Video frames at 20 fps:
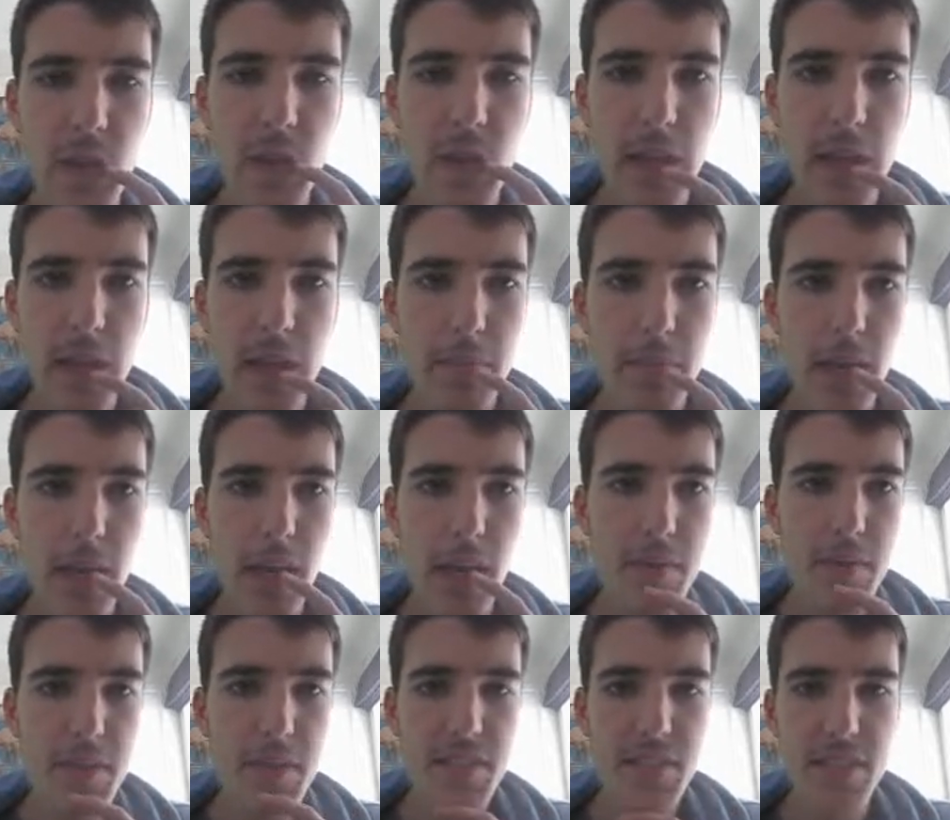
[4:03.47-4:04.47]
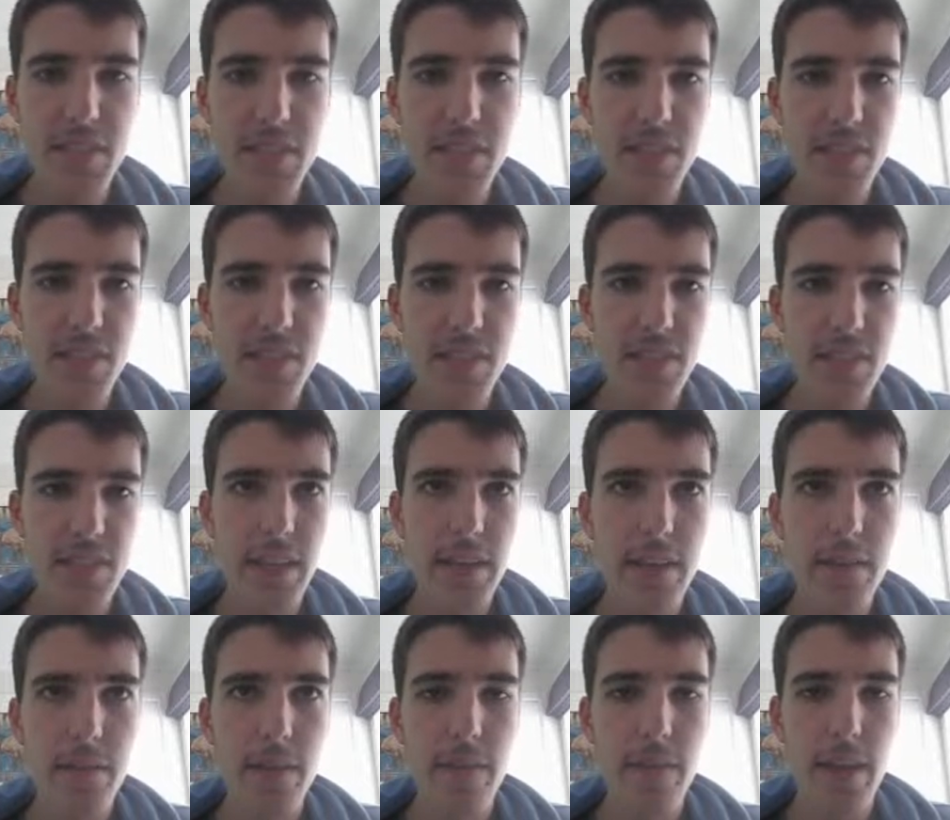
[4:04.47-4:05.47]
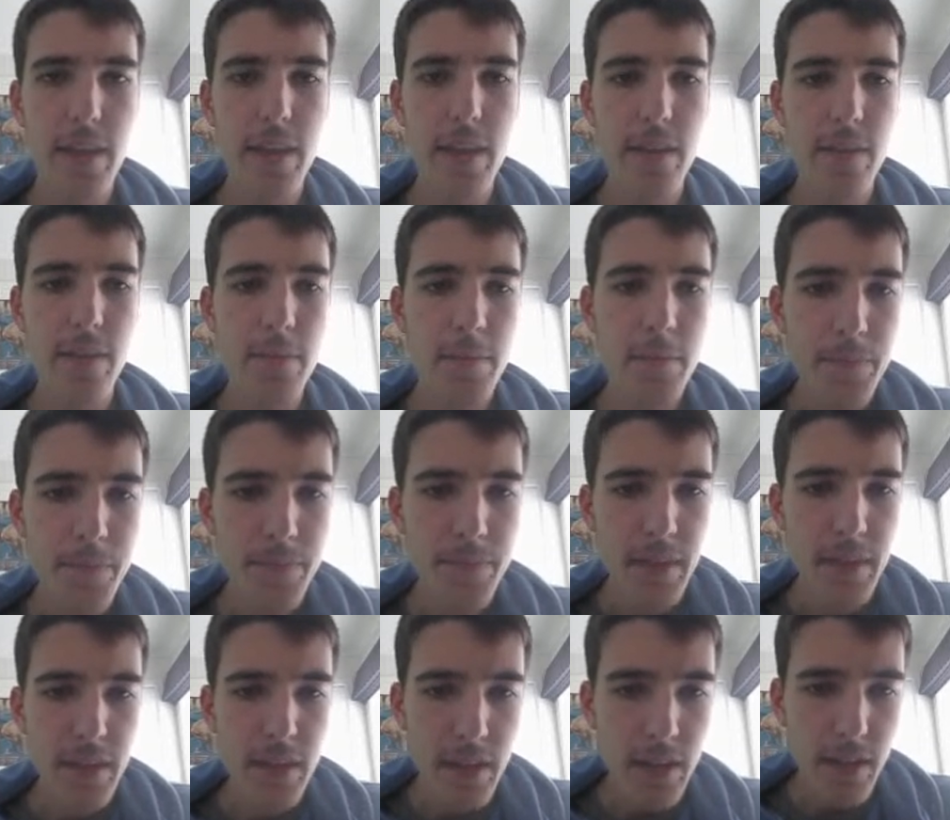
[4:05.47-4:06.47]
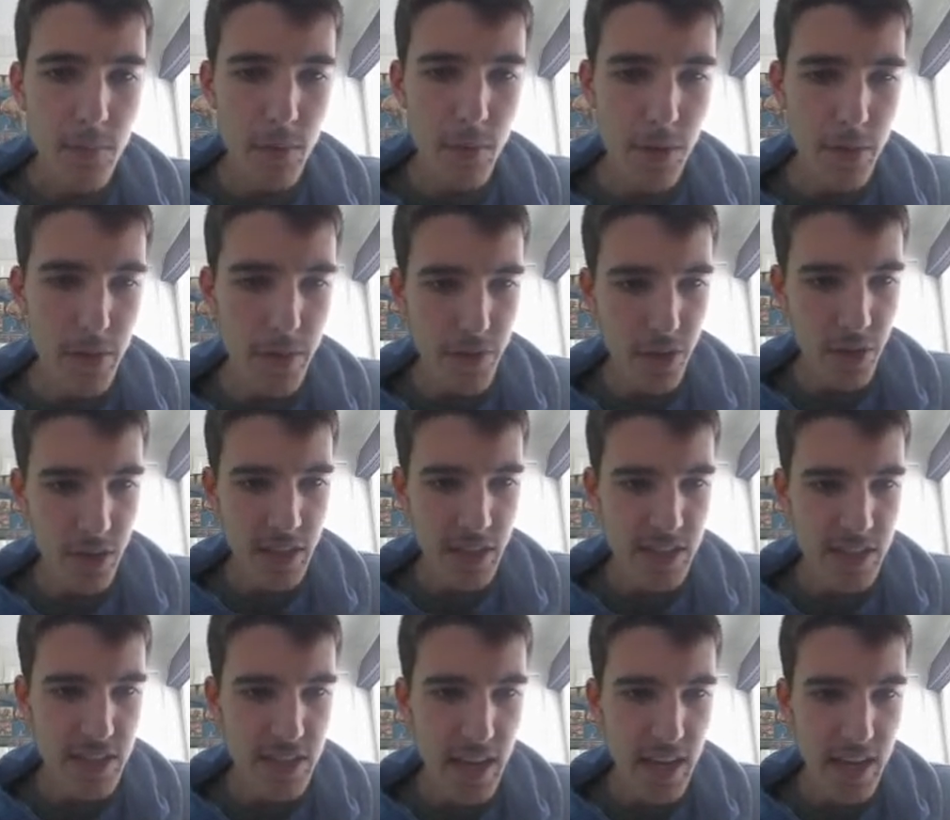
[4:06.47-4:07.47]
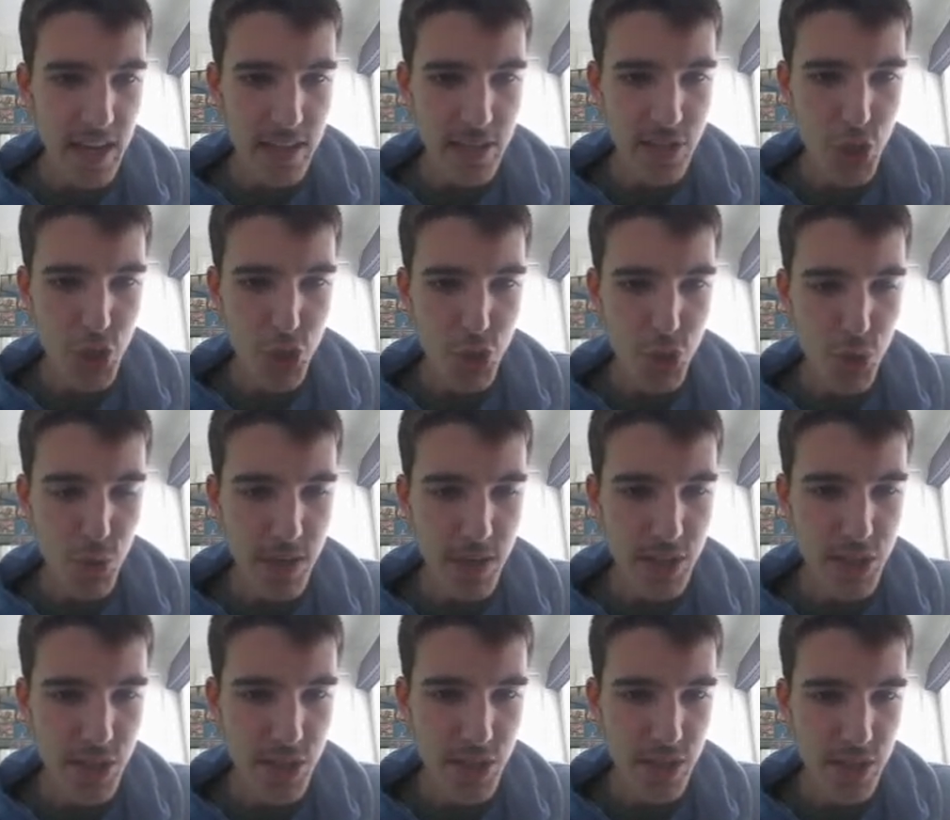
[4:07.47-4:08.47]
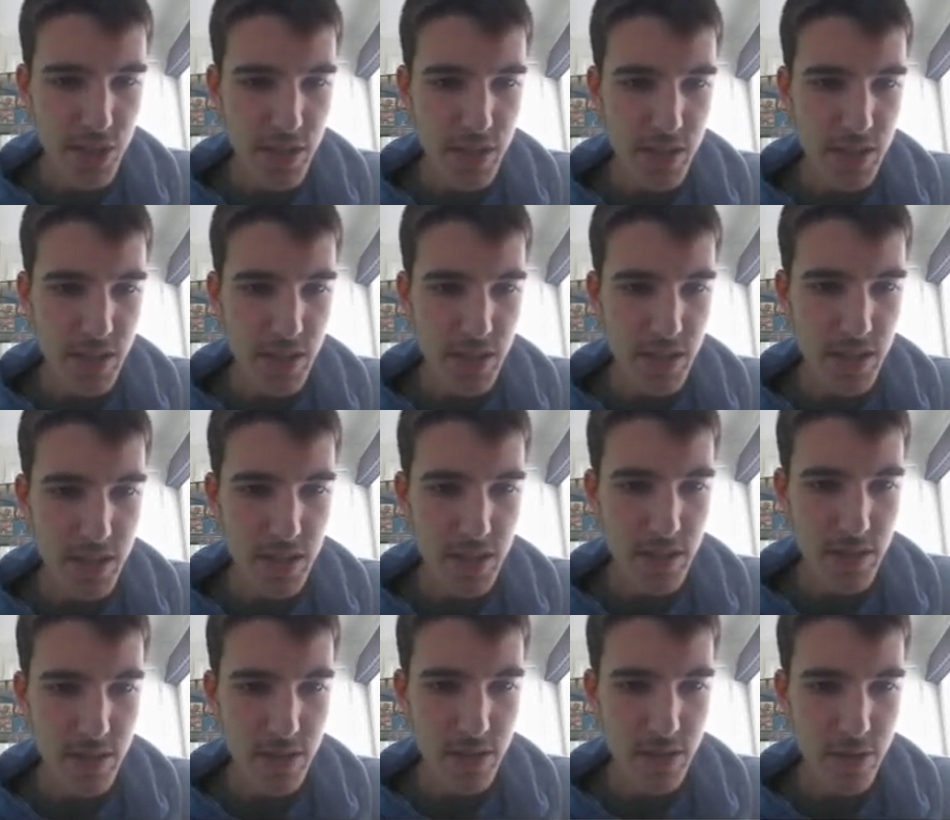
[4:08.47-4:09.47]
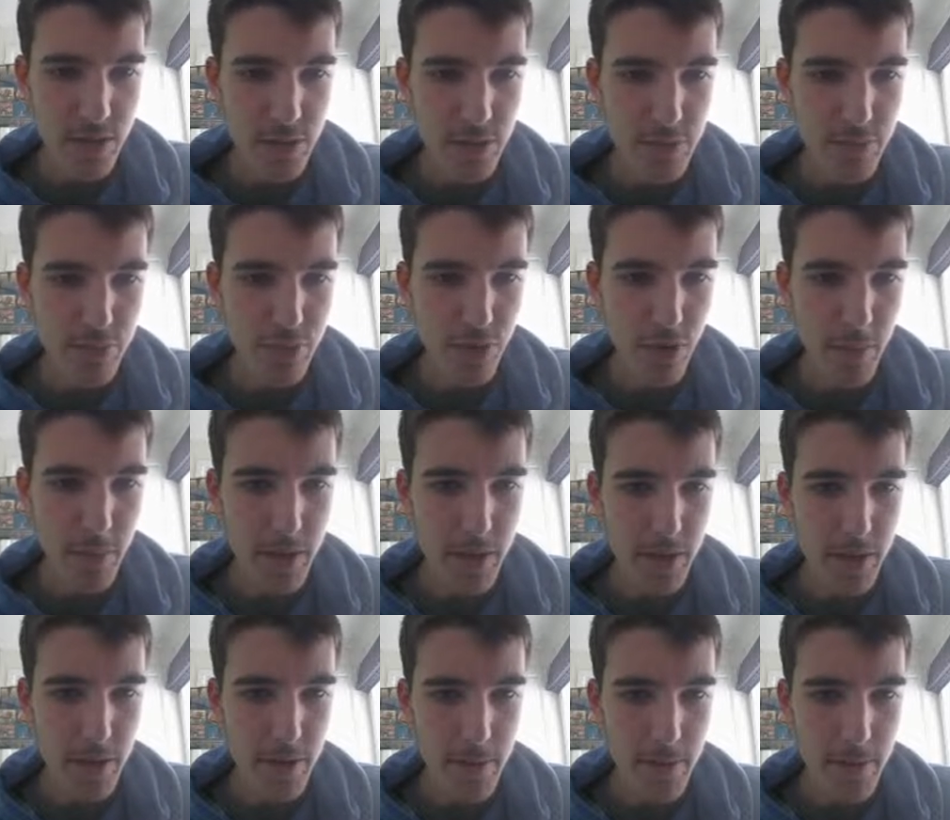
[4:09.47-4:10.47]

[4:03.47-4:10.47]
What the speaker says: Barbie's sister's second, and then, you've got Qatar's Choice, who's prominent.